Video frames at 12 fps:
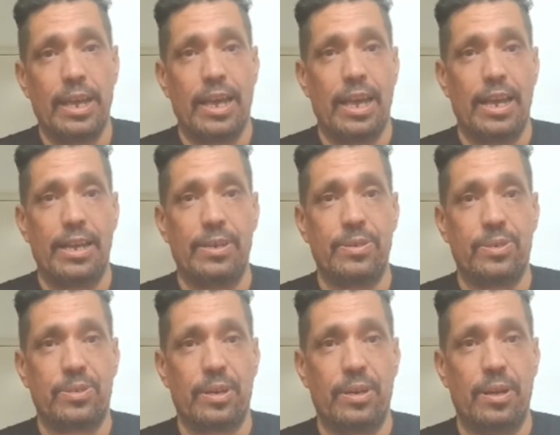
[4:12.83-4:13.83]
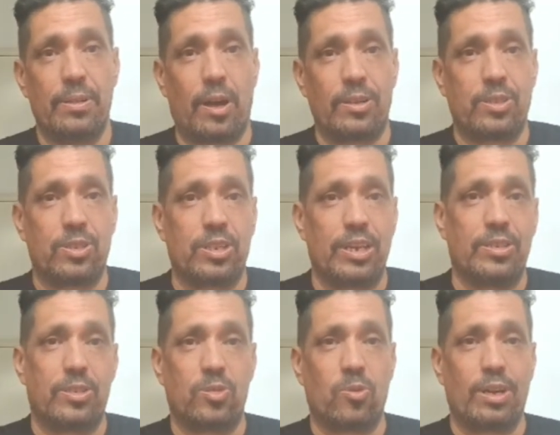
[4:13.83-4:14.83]
is like to see,
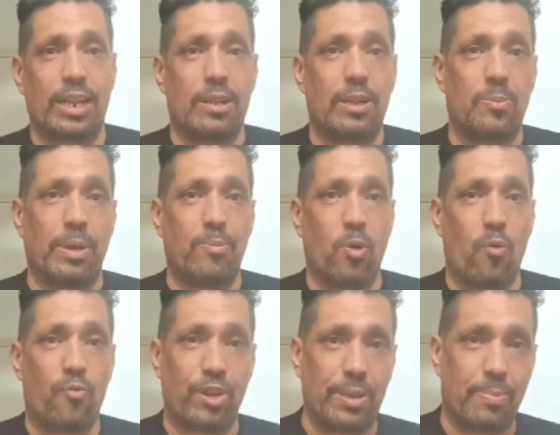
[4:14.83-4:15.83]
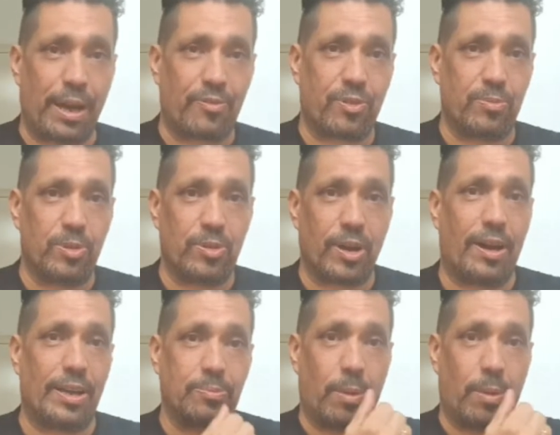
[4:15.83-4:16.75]
sort of get a little bit more feedback from you guys.